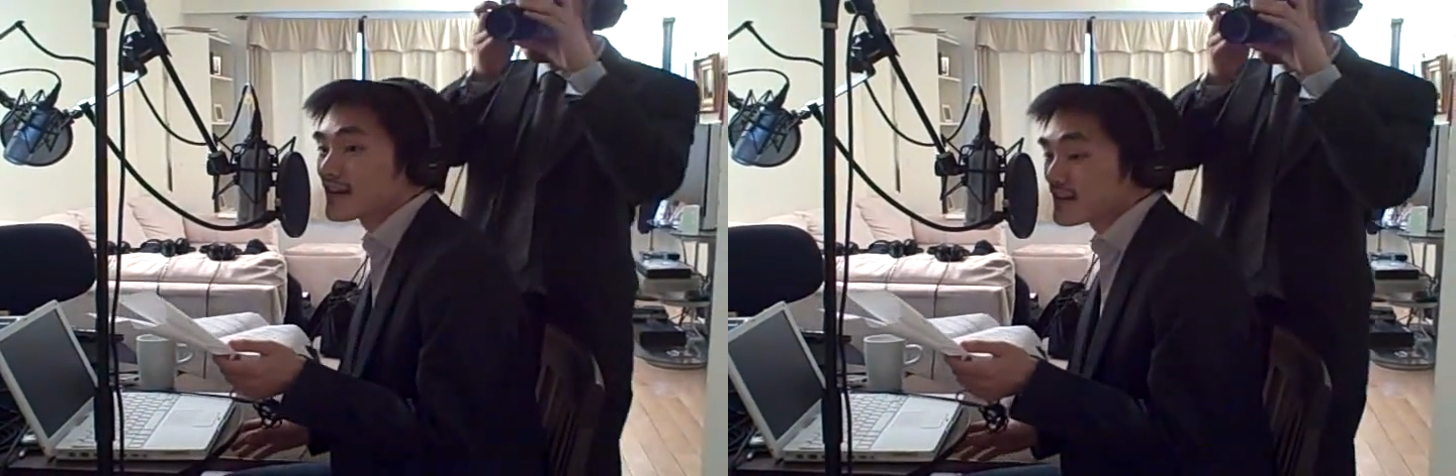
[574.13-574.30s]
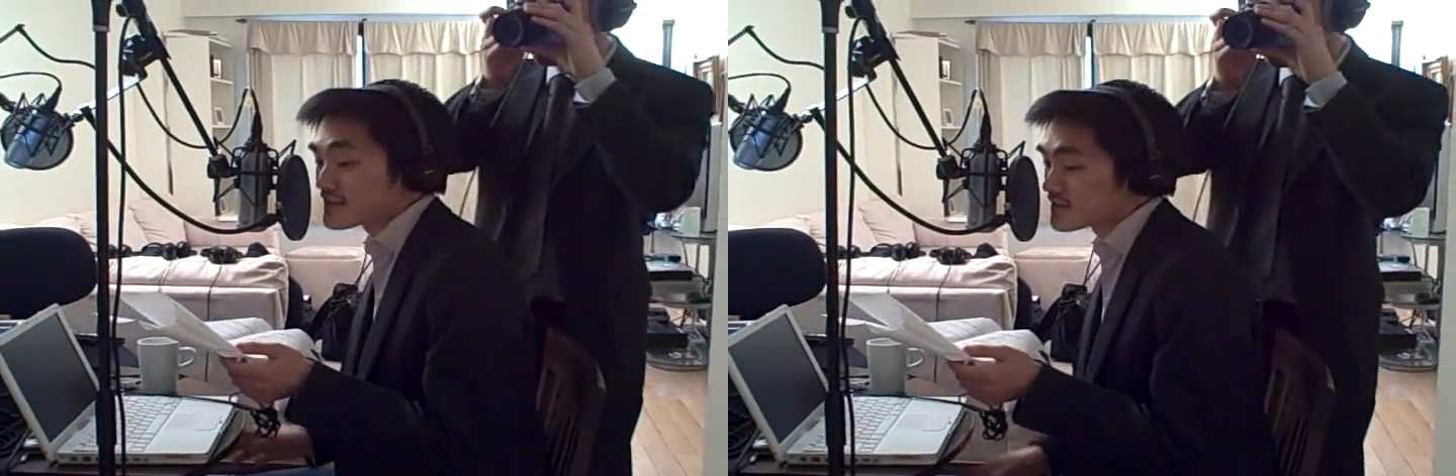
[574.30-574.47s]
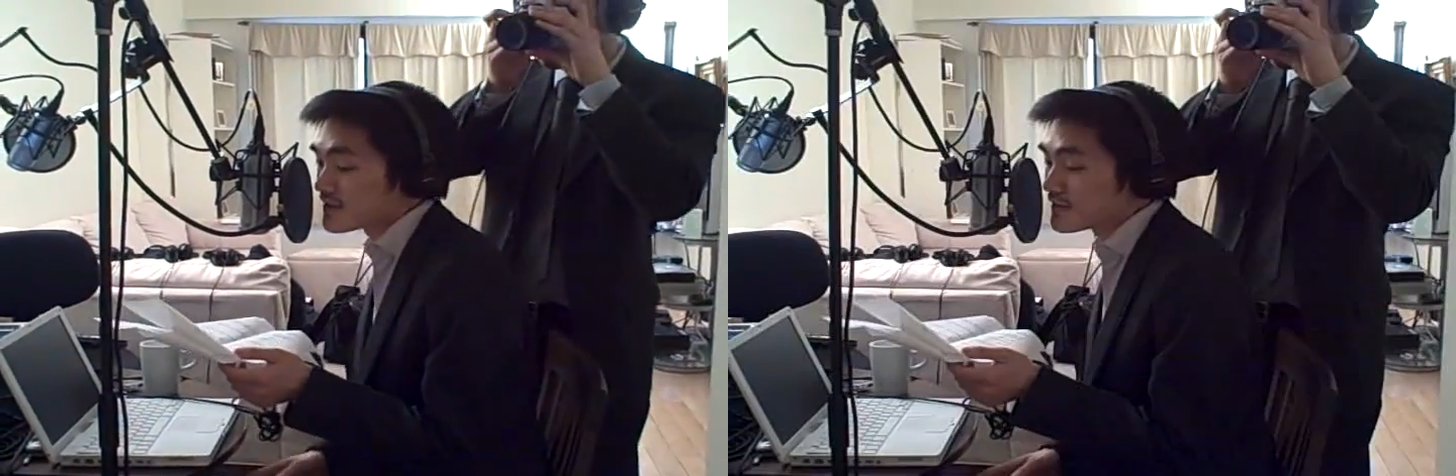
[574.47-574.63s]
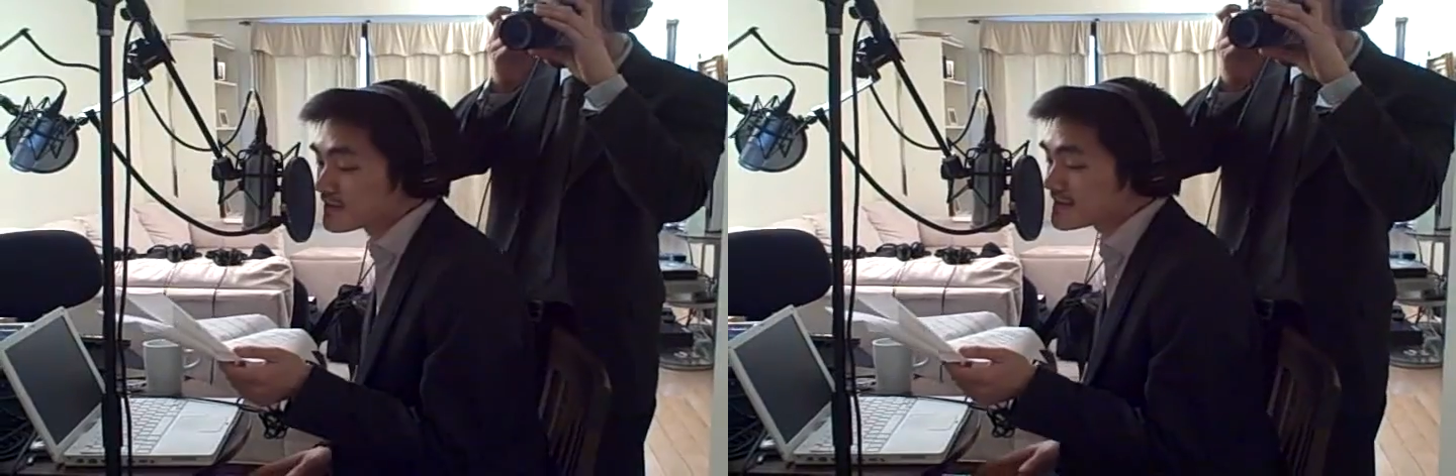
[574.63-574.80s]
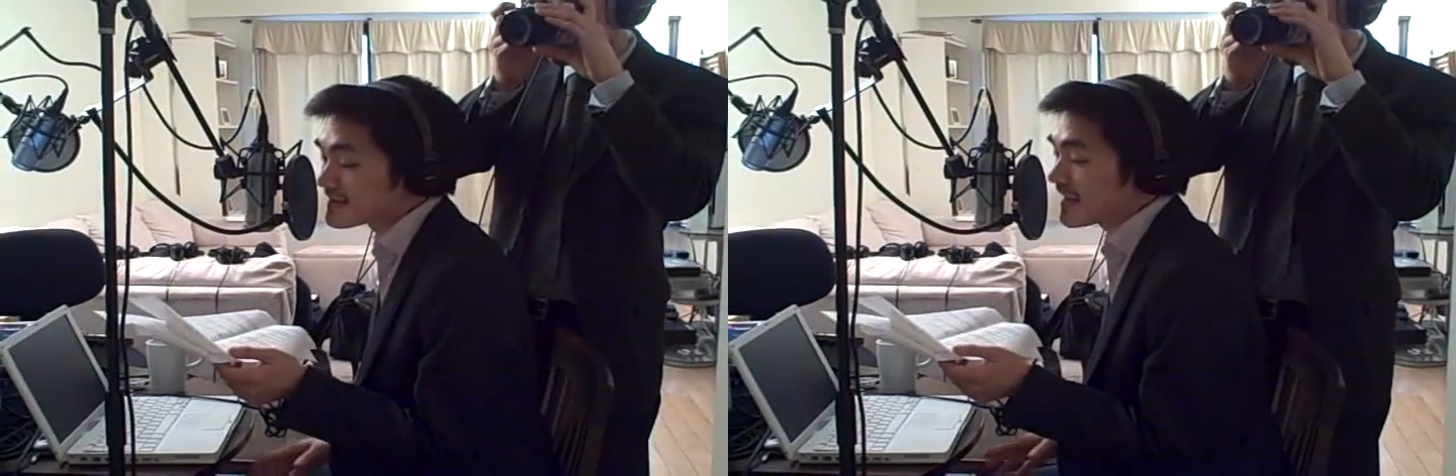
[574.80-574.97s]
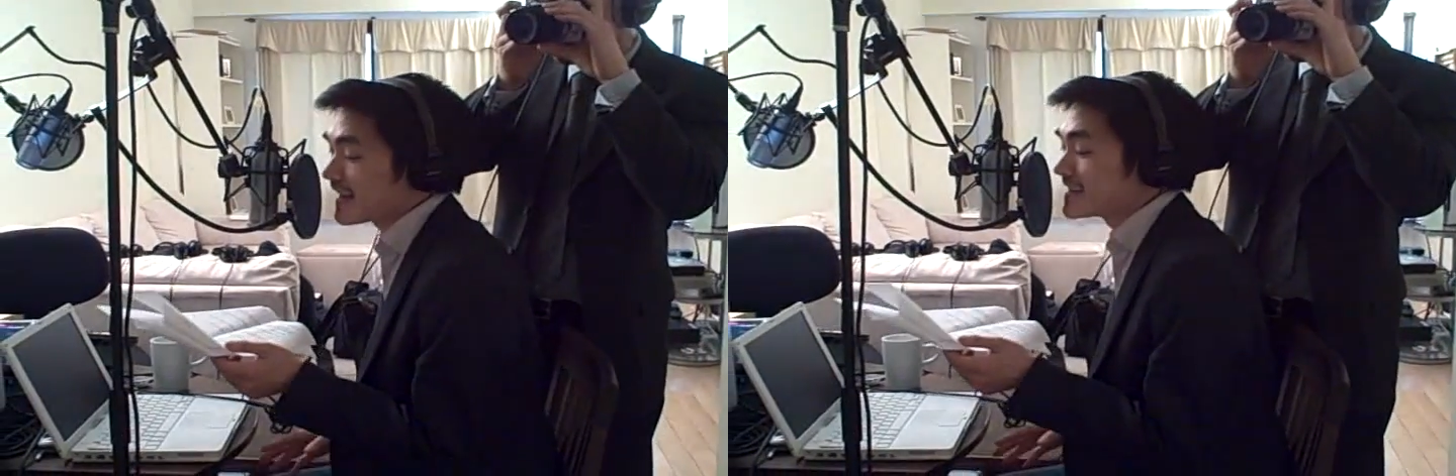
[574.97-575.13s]

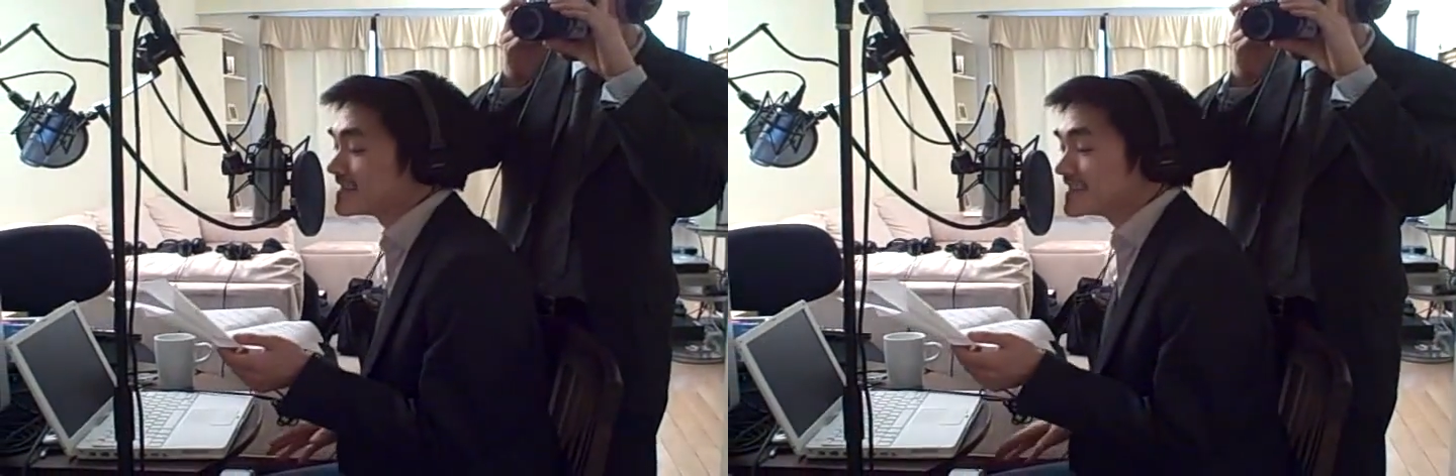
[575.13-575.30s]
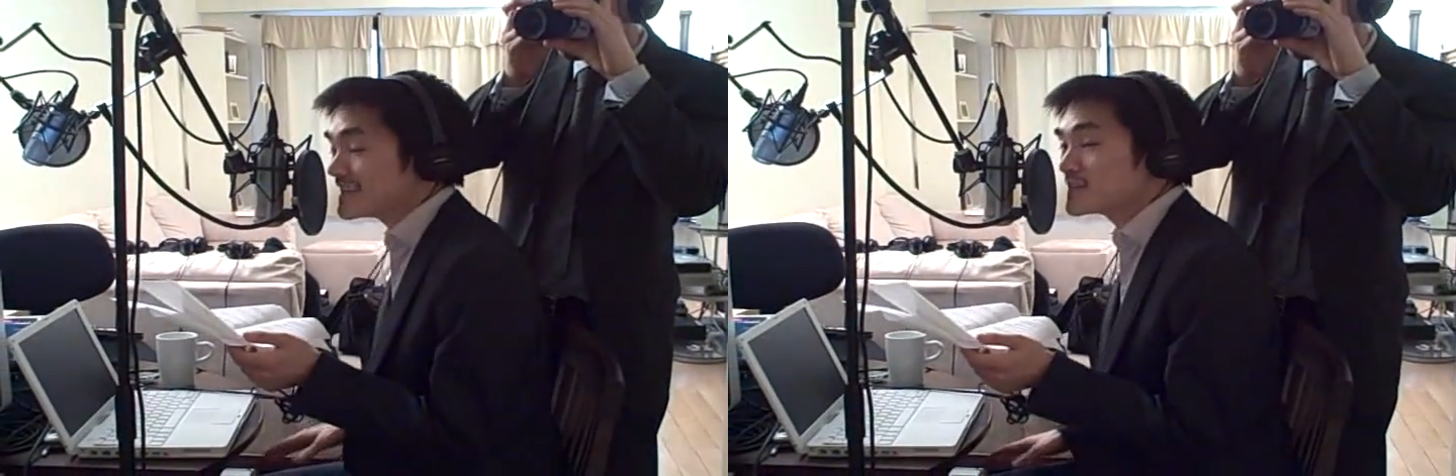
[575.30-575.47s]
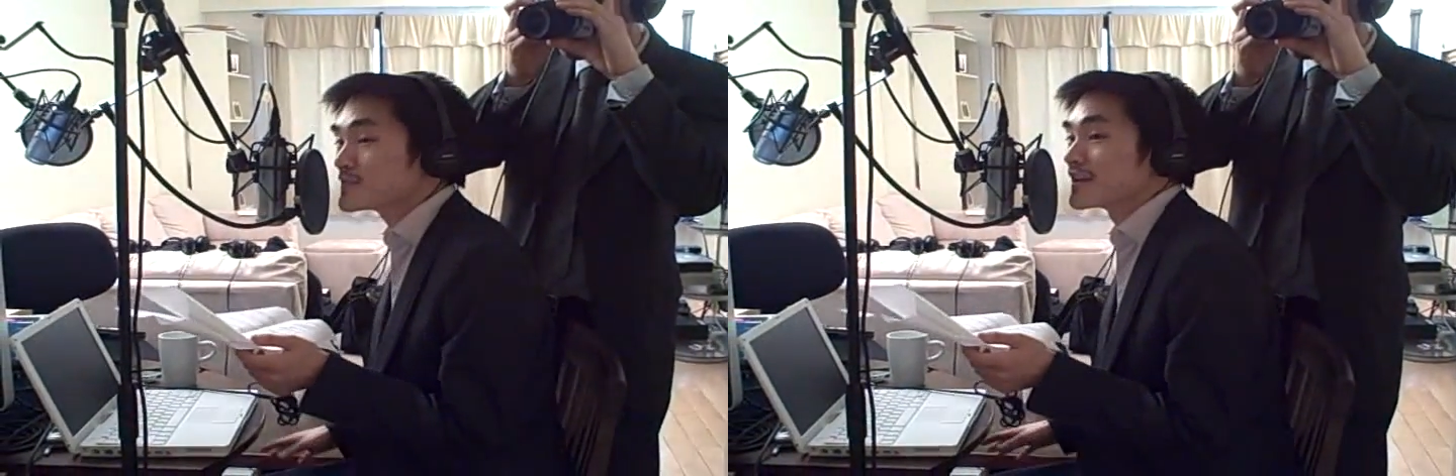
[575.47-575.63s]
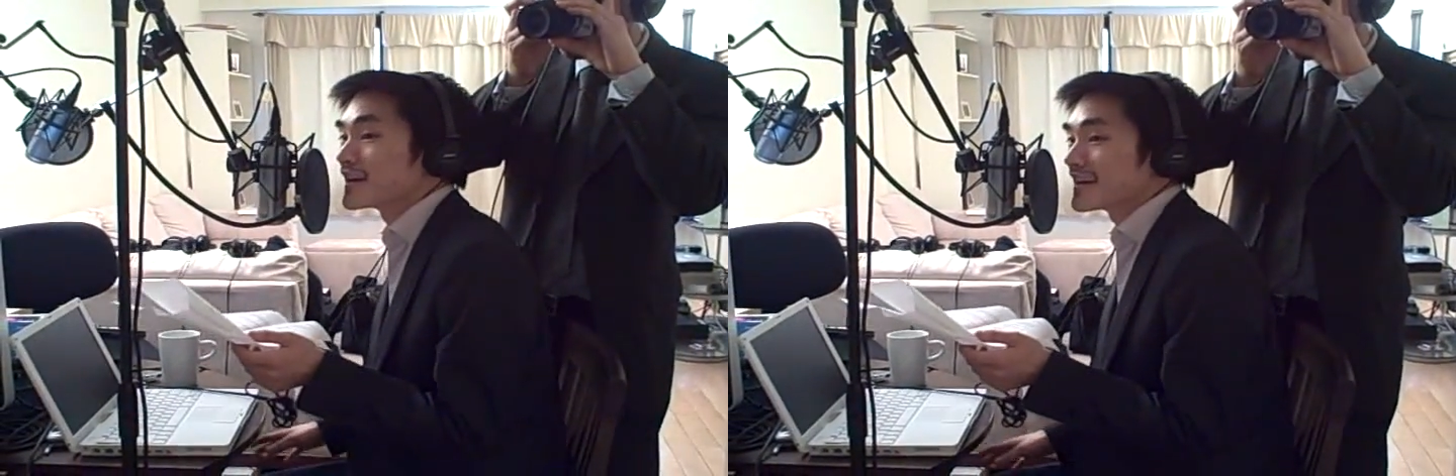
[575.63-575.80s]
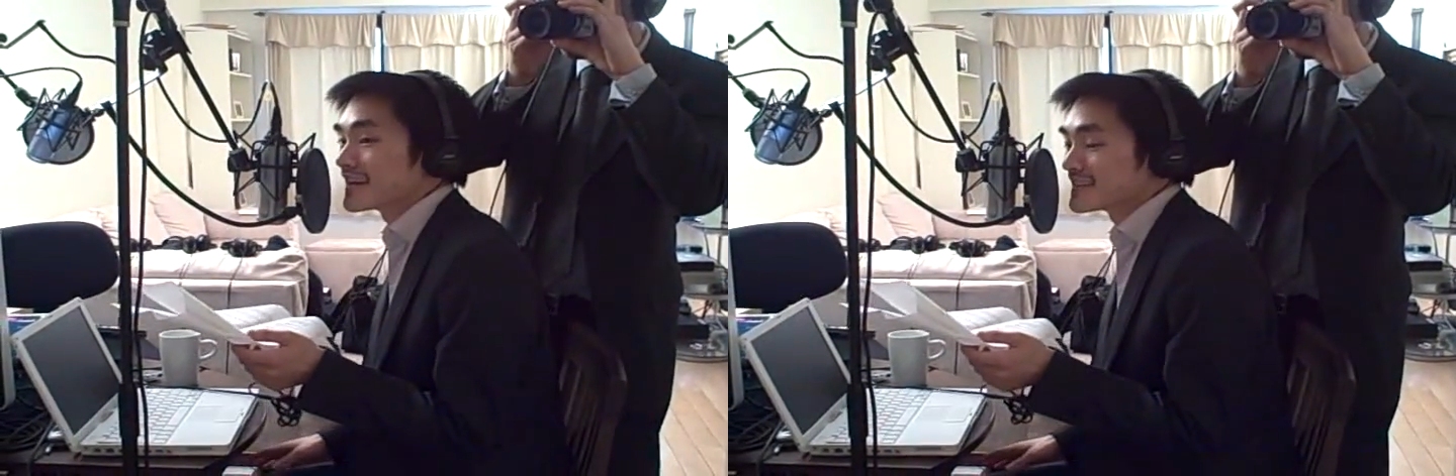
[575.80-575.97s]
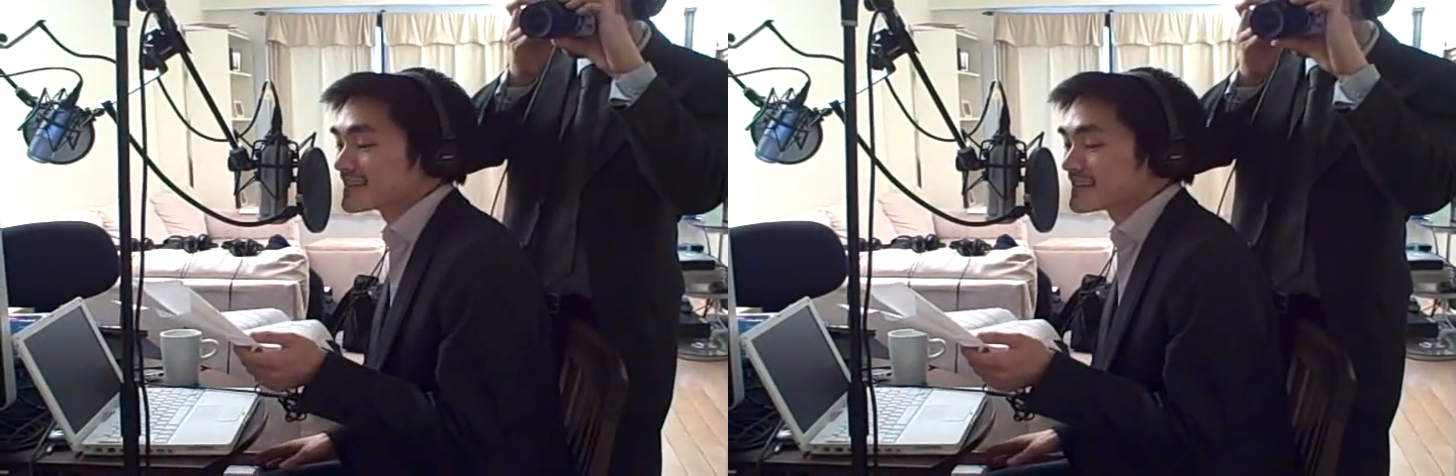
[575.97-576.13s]
exalt and
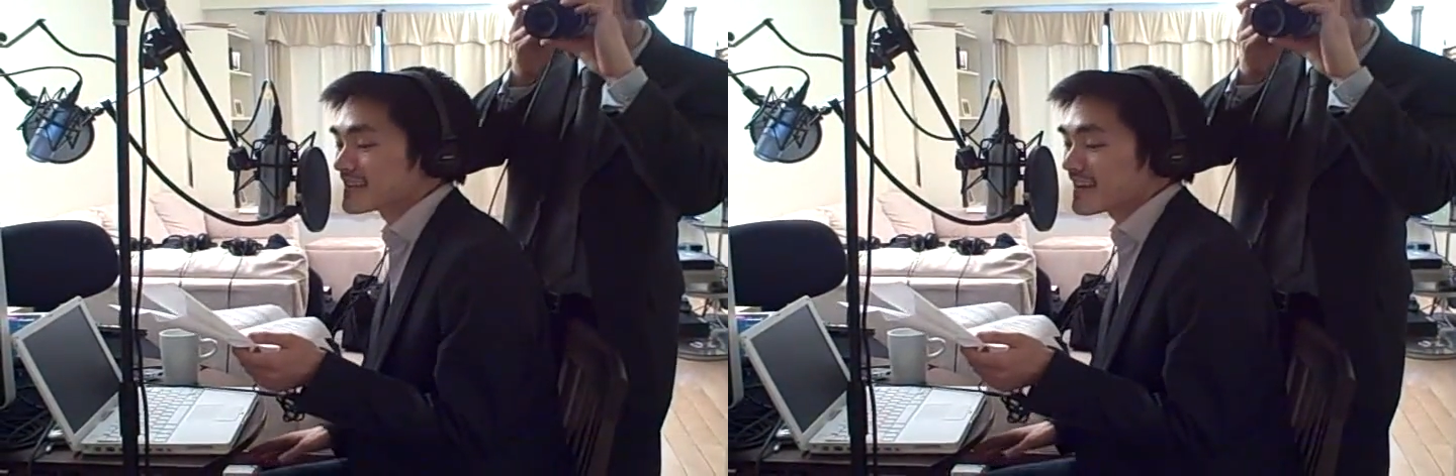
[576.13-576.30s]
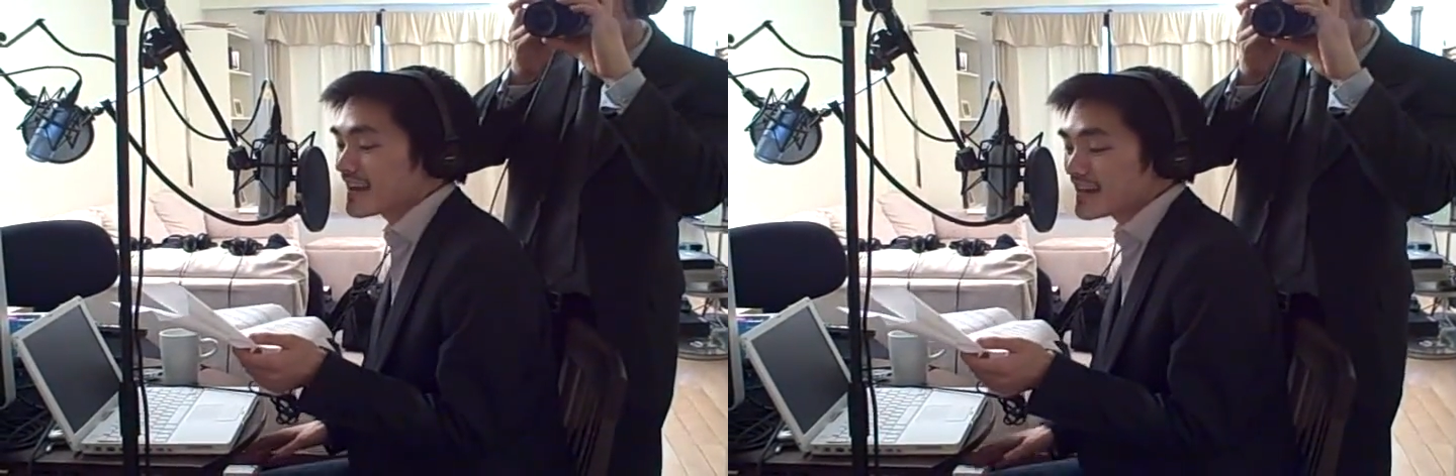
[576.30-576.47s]
demonize